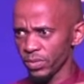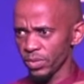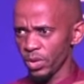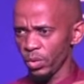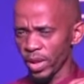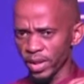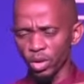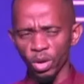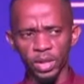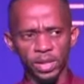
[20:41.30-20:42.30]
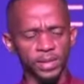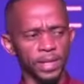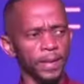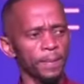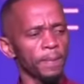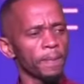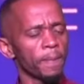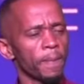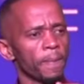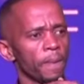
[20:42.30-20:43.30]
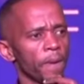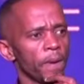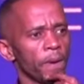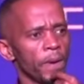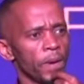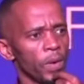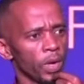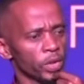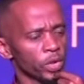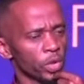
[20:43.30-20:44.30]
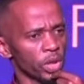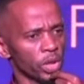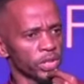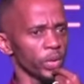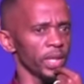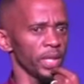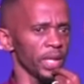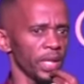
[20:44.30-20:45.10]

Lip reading: We are no longer the same. What God is doing here